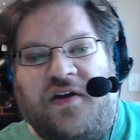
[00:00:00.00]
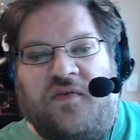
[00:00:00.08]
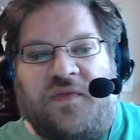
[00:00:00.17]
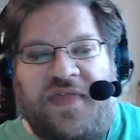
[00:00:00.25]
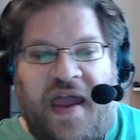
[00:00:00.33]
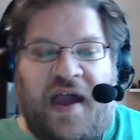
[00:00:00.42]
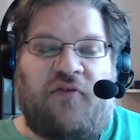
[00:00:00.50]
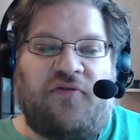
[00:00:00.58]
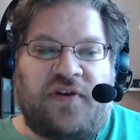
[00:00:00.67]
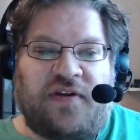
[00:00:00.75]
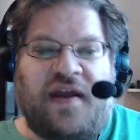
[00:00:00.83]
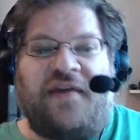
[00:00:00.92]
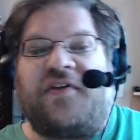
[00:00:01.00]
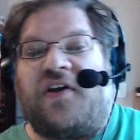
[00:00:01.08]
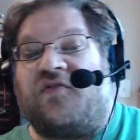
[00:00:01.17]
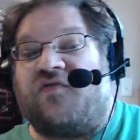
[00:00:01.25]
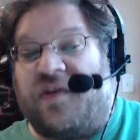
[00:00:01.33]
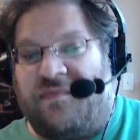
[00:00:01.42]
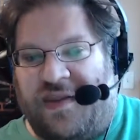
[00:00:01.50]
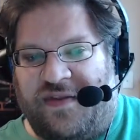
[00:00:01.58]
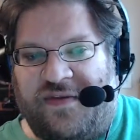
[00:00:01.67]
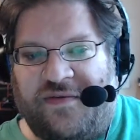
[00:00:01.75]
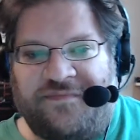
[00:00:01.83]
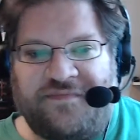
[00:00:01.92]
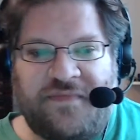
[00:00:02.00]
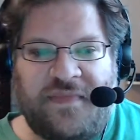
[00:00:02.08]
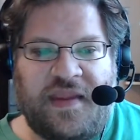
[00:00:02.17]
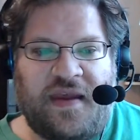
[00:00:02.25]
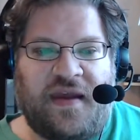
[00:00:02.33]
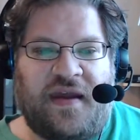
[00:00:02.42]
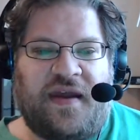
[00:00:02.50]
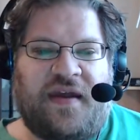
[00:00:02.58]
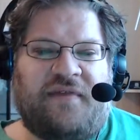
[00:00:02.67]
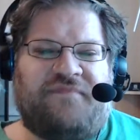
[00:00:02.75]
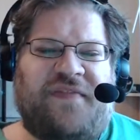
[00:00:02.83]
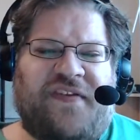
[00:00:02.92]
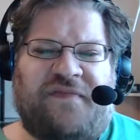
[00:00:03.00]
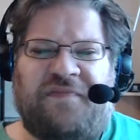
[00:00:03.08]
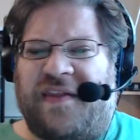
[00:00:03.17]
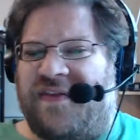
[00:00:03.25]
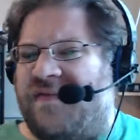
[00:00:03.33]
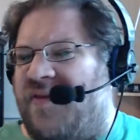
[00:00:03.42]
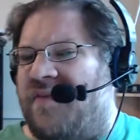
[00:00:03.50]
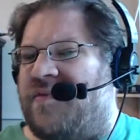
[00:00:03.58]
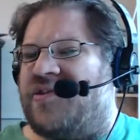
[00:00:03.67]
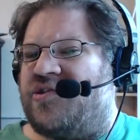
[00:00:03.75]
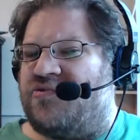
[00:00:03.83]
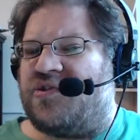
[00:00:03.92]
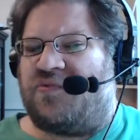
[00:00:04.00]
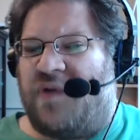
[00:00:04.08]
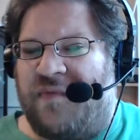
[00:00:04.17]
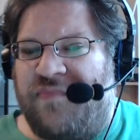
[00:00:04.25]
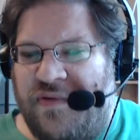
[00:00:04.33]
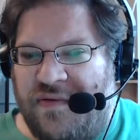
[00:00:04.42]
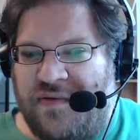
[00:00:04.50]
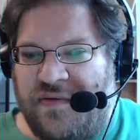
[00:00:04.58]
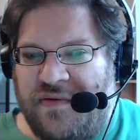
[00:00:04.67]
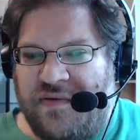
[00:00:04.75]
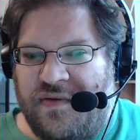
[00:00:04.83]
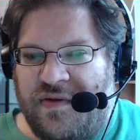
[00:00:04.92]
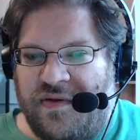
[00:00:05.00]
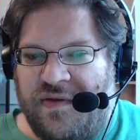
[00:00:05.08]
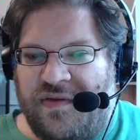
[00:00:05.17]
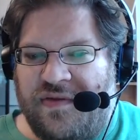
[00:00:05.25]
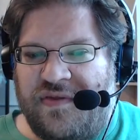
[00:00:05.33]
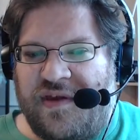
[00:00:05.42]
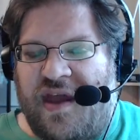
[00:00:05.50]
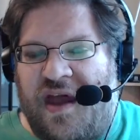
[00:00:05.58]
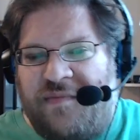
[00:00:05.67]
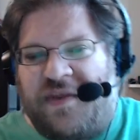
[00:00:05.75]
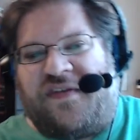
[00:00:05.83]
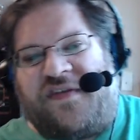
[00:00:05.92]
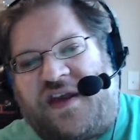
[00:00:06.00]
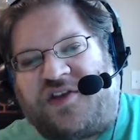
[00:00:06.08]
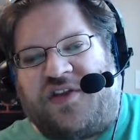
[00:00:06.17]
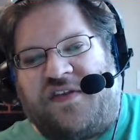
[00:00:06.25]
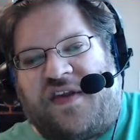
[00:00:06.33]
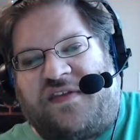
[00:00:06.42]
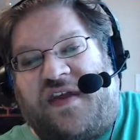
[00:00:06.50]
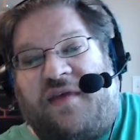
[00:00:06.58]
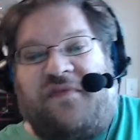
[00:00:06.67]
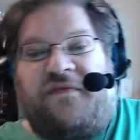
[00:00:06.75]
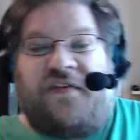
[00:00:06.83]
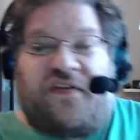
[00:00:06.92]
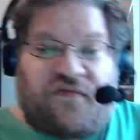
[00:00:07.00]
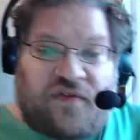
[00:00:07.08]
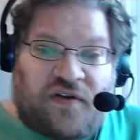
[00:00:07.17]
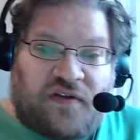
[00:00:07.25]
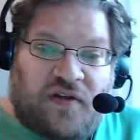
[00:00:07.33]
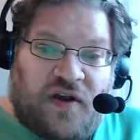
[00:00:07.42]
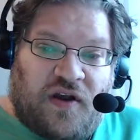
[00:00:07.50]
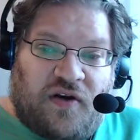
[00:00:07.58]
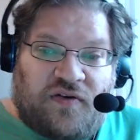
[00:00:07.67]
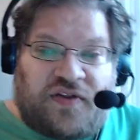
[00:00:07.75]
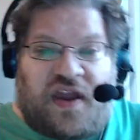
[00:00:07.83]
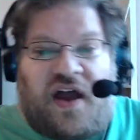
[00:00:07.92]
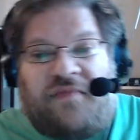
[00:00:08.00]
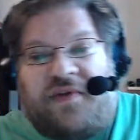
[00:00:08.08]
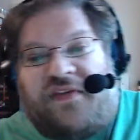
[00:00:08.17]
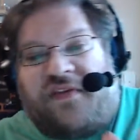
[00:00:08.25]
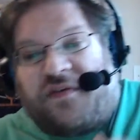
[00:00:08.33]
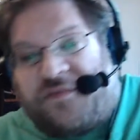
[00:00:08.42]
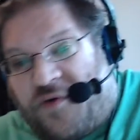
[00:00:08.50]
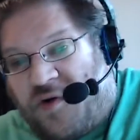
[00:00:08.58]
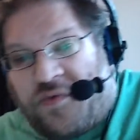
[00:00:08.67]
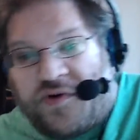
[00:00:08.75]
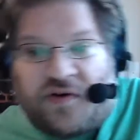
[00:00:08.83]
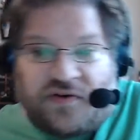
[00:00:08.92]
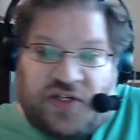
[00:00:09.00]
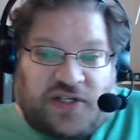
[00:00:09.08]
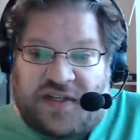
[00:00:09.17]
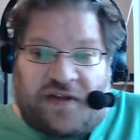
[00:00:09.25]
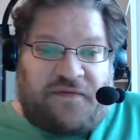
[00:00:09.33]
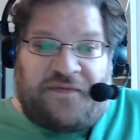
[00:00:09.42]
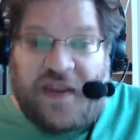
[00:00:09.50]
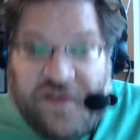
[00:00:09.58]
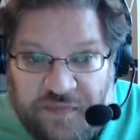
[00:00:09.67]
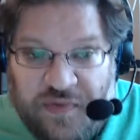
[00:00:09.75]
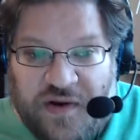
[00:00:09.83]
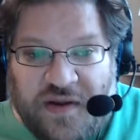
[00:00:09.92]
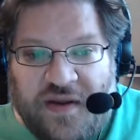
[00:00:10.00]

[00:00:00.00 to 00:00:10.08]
without having agreement. Spend some time on the Jewish web. The comments sections on Times of Israel, or the comments in the forward, or just on Facebook,